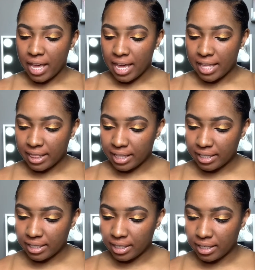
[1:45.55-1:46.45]
and
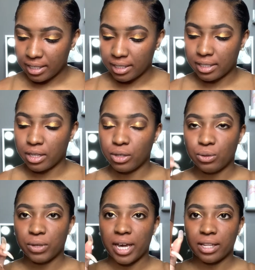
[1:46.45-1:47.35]
this is New
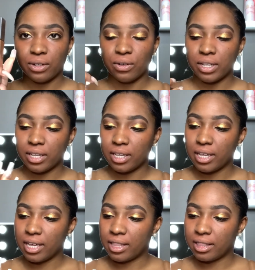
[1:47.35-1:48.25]
Caledonia
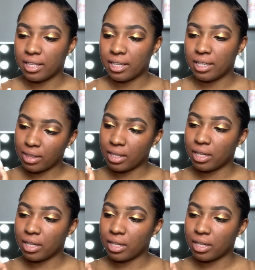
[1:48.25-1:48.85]
in the